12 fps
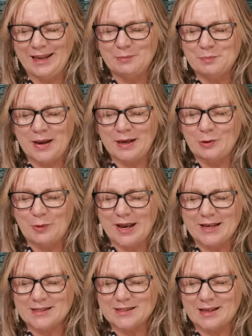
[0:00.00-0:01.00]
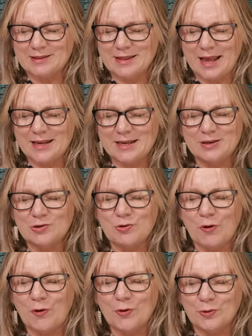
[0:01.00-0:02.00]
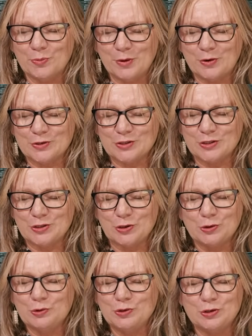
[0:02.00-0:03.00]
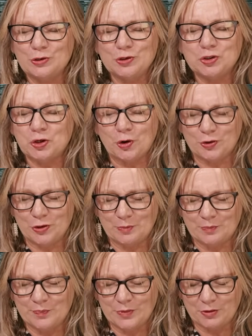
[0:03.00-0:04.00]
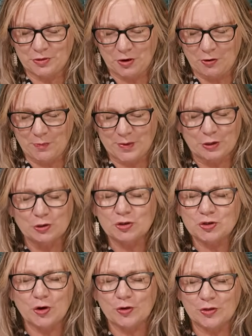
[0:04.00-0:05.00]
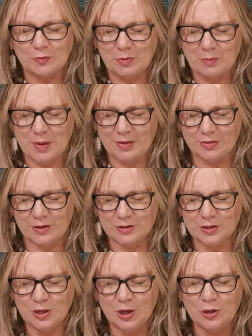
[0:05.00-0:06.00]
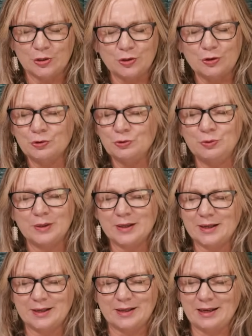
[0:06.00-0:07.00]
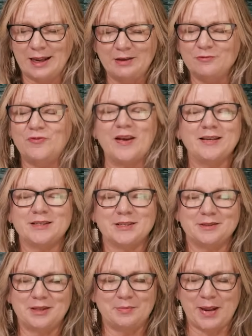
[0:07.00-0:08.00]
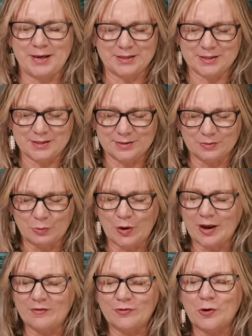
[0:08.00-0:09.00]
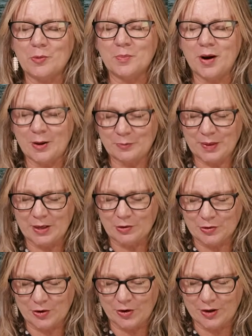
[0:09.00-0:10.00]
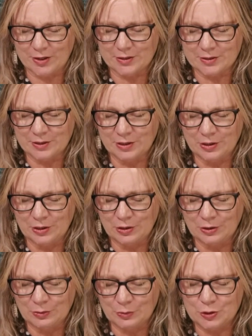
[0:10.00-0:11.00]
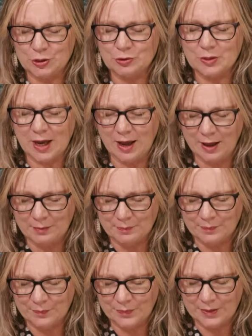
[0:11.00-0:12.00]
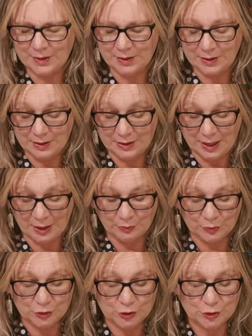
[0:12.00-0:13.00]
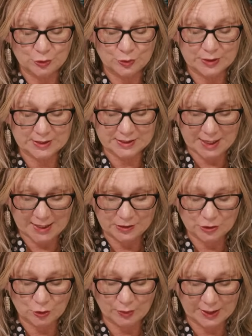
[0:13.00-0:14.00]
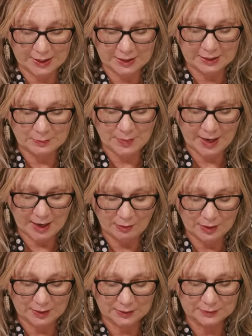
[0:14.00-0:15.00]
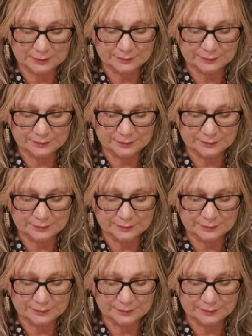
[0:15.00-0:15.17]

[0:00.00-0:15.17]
in many ways that they didn't know, because you showed them the therapy, you showed them the method, you invented the medicine, whatever it might be, oh God, would you come? And would you send your healing power?